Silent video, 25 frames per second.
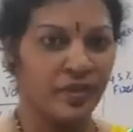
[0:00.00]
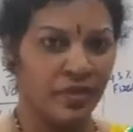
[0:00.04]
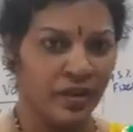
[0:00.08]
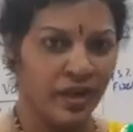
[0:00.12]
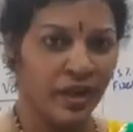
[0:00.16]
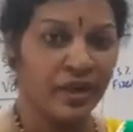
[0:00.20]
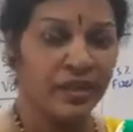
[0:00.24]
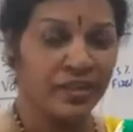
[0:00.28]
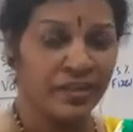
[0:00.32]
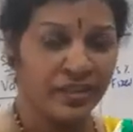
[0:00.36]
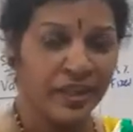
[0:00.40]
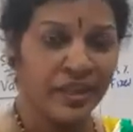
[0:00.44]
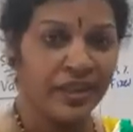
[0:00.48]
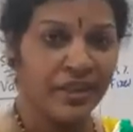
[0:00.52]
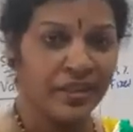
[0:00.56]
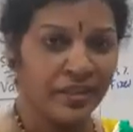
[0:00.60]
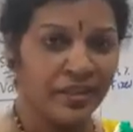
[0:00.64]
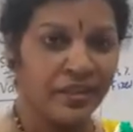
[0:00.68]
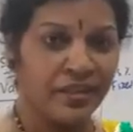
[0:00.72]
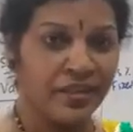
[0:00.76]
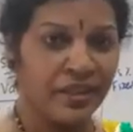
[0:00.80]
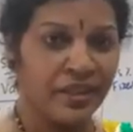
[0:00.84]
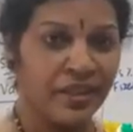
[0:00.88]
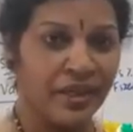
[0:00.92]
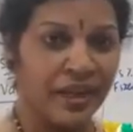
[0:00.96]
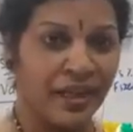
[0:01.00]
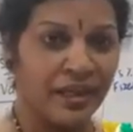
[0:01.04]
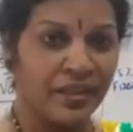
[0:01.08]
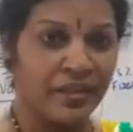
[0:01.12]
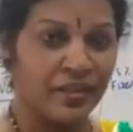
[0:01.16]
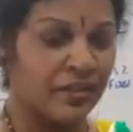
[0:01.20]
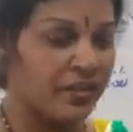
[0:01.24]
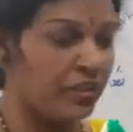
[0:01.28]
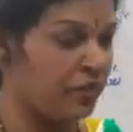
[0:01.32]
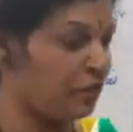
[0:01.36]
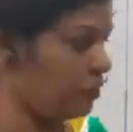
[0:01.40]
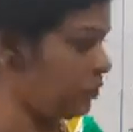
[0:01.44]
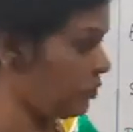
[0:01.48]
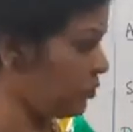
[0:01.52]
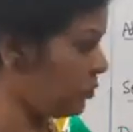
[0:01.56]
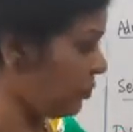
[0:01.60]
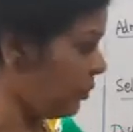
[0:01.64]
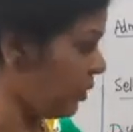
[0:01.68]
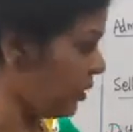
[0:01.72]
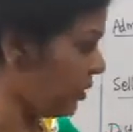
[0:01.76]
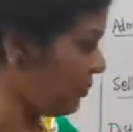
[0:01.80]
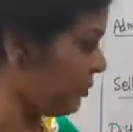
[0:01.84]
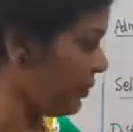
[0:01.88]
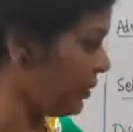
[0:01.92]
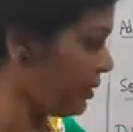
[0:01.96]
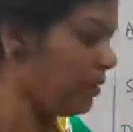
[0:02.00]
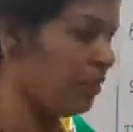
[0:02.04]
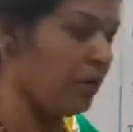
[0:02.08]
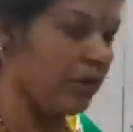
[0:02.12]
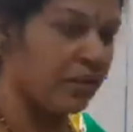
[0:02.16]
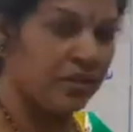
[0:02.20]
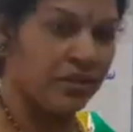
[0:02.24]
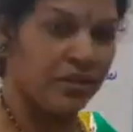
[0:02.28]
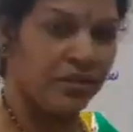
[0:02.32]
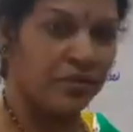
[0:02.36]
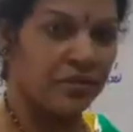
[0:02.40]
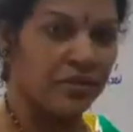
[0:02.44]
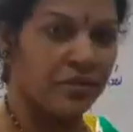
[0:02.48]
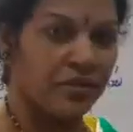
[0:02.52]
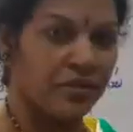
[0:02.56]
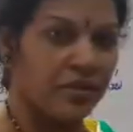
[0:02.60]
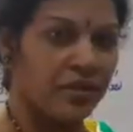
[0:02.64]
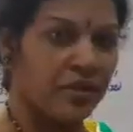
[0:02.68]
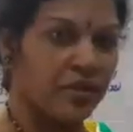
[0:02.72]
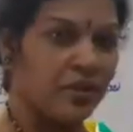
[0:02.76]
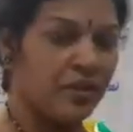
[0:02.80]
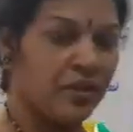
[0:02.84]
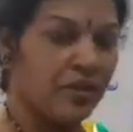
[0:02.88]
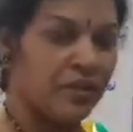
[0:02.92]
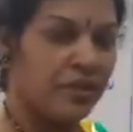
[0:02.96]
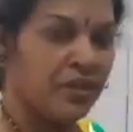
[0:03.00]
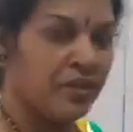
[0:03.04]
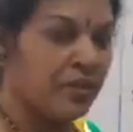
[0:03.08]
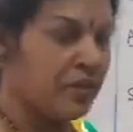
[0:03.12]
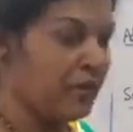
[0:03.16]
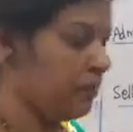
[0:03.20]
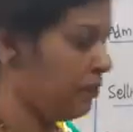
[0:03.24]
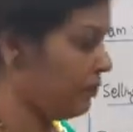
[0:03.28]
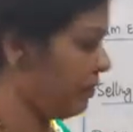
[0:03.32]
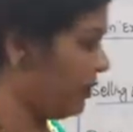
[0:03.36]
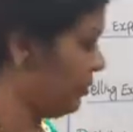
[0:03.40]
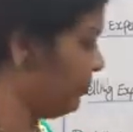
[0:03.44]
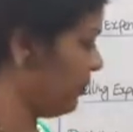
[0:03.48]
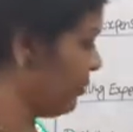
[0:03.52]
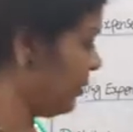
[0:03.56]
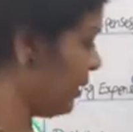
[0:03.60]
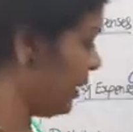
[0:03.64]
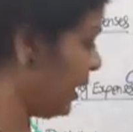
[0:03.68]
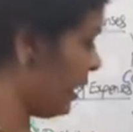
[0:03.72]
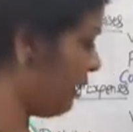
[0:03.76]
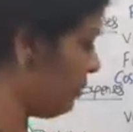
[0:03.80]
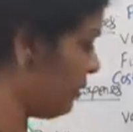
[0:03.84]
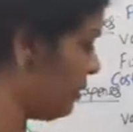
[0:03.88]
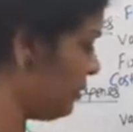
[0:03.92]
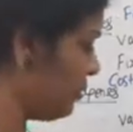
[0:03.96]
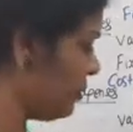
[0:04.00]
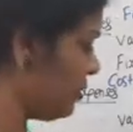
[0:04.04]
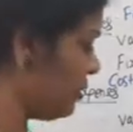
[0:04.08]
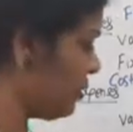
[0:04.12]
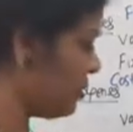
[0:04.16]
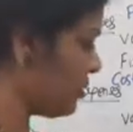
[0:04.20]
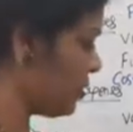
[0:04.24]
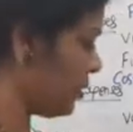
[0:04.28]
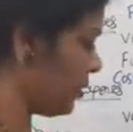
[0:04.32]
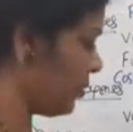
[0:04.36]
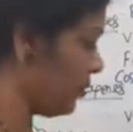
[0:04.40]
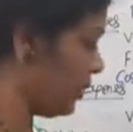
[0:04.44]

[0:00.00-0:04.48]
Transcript: At the end, the calculations what we got it. When we have a units of